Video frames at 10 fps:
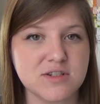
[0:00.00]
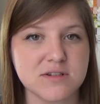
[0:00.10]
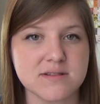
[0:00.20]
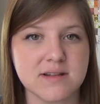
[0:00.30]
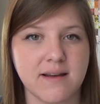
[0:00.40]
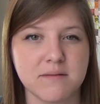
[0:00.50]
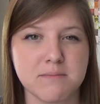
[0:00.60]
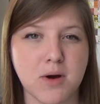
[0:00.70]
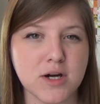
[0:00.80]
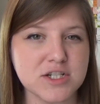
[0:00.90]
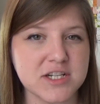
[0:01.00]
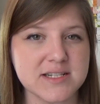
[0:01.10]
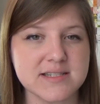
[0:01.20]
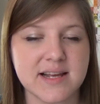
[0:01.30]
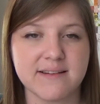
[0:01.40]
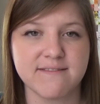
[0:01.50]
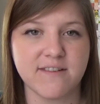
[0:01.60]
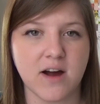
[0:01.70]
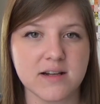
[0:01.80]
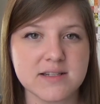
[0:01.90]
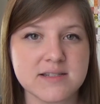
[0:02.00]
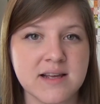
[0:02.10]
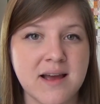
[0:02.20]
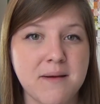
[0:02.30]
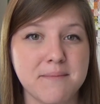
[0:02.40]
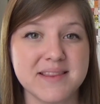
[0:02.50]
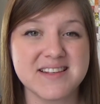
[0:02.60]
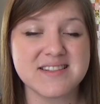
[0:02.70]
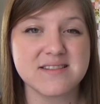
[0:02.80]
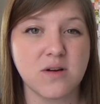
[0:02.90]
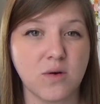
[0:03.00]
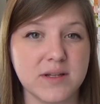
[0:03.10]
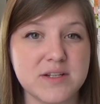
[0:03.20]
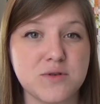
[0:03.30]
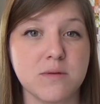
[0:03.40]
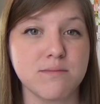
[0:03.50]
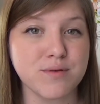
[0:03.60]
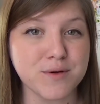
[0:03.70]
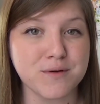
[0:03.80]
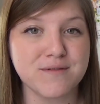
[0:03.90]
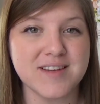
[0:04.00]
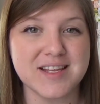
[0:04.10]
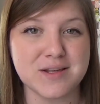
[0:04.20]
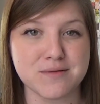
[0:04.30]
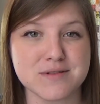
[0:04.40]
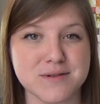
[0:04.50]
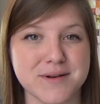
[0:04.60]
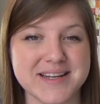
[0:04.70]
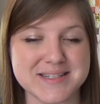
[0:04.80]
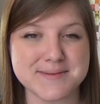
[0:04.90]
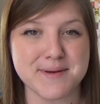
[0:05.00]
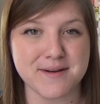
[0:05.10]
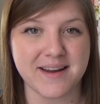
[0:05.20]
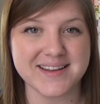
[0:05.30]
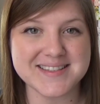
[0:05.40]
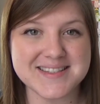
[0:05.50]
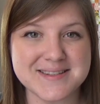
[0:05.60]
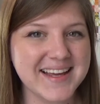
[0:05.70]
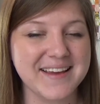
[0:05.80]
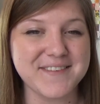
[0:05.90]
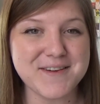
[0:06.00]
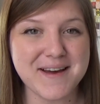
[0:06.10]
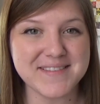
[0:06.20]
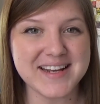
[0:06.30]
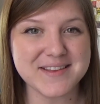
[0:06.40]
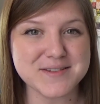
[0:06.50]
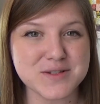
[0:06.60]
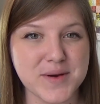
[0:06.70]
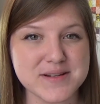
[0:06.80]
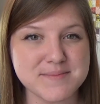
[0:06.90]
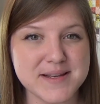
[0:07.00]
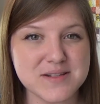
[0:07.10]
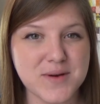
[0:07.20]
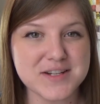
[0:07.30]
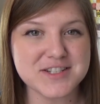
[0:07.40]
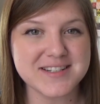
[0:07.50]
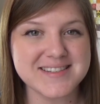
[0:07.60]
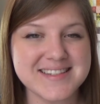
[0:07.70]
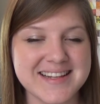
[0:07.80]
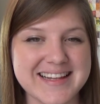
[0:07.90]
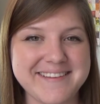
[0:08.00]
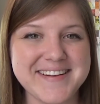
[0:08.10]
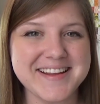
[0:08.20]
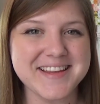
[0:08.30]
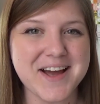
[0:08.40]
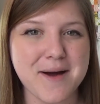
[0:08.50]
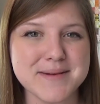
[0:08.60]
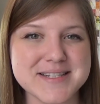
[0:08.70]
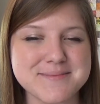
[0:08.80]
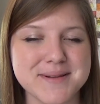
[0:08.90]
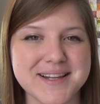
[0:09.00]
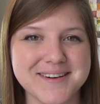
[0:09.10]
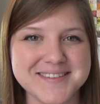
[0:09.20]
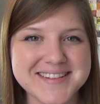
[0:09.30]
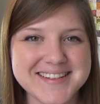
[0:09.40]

just margins and fonts, but this is only to improve the user experience. If you have any other Squarespace questions, leave it in the comments below.